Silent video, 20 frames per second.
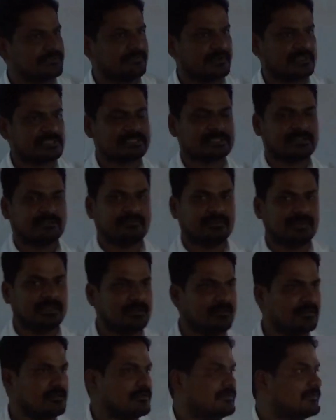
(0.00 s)
first of
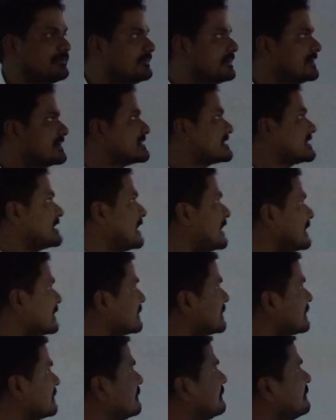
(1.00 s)
all we
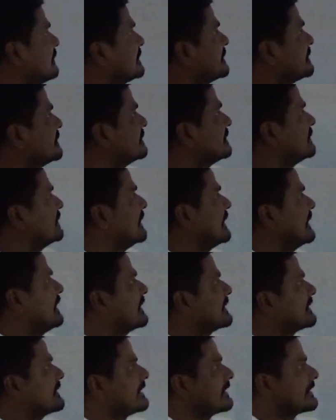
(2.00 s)
start with
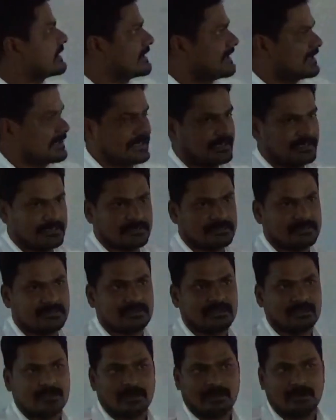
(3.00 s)
electric current.
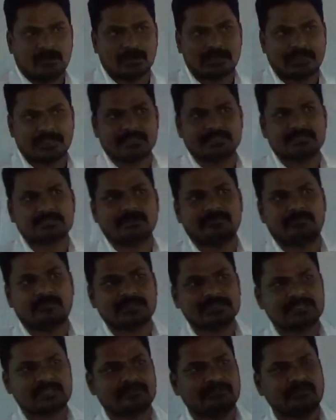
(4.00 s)
Okay, so
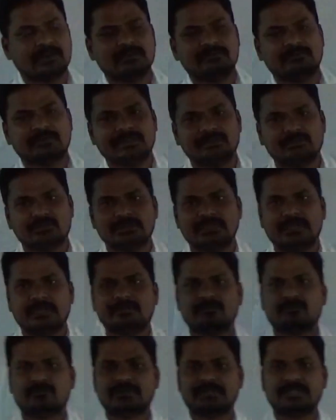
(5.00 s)
first of all we know
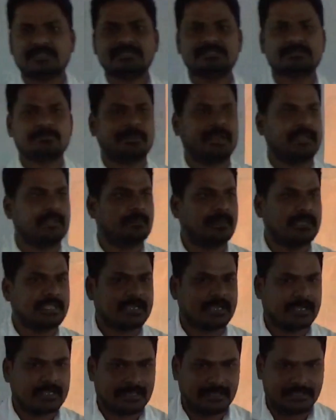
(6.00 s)
that what is meant
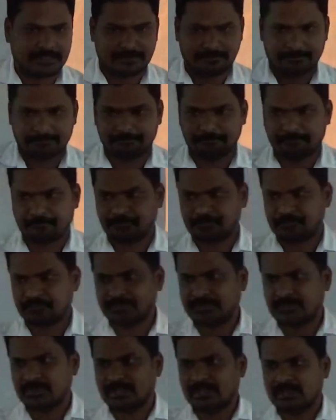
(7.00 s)
by current.
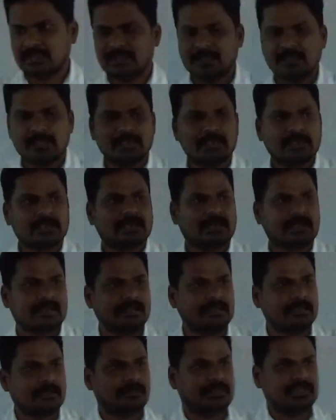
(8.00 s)

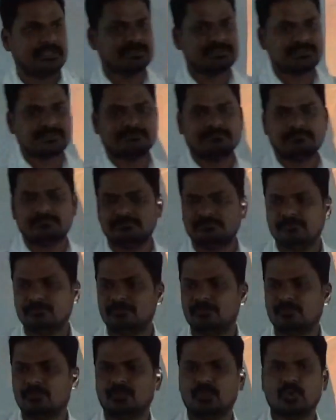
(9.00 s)
Current means
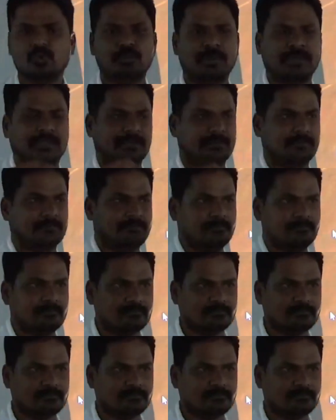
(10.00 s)
movement